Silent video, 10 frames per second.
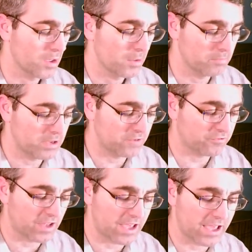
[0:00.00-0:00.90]
B
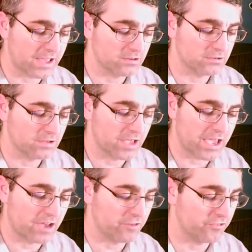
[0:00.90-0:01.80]
flat,
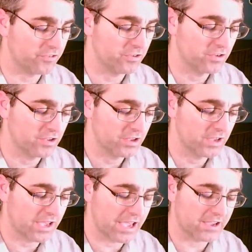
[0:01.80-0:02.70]
F,
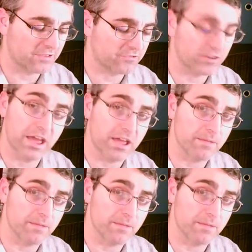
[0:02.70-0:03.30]
A flat,